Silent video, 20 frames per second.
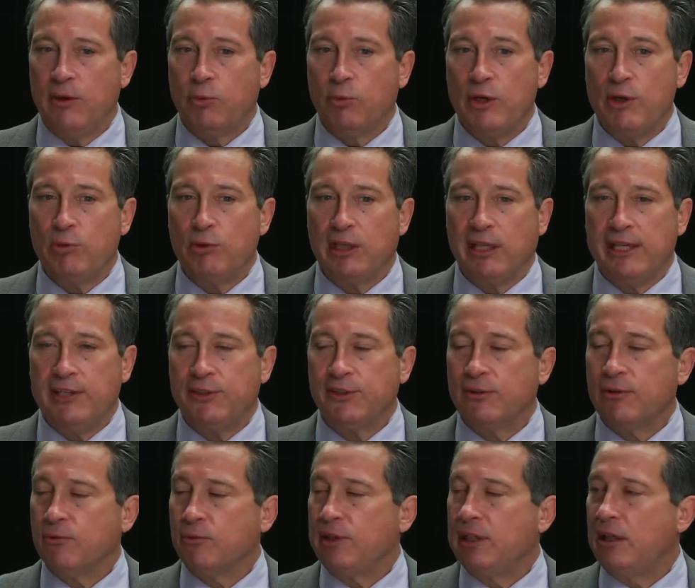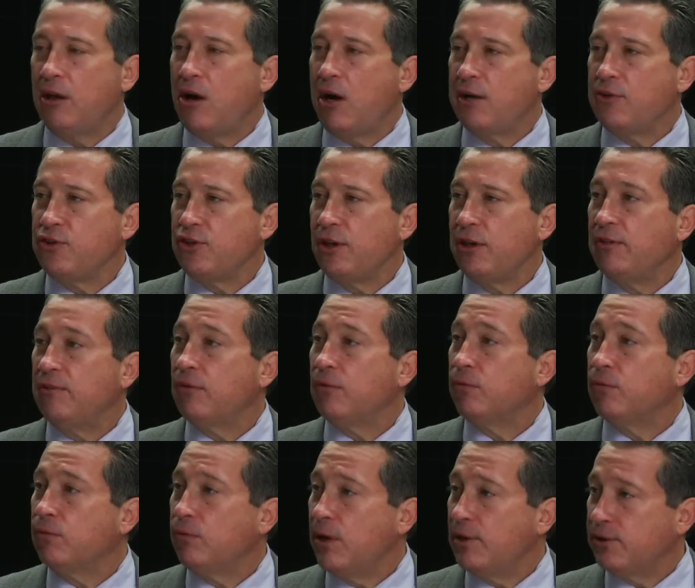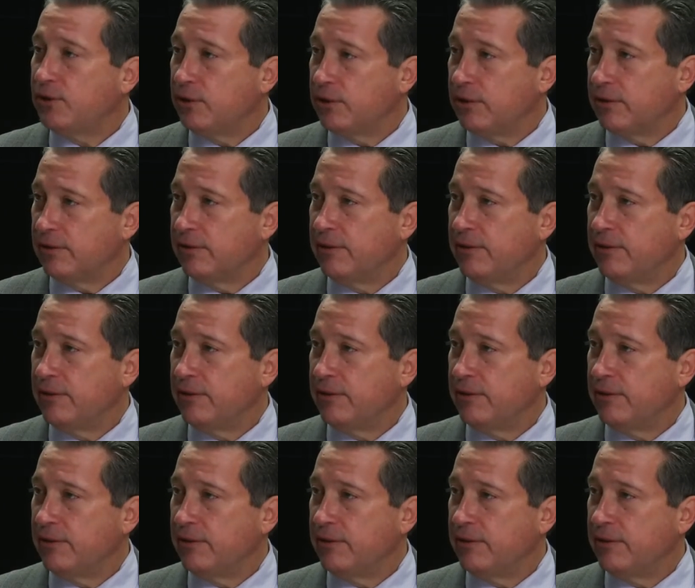re-release or relaunch of Russell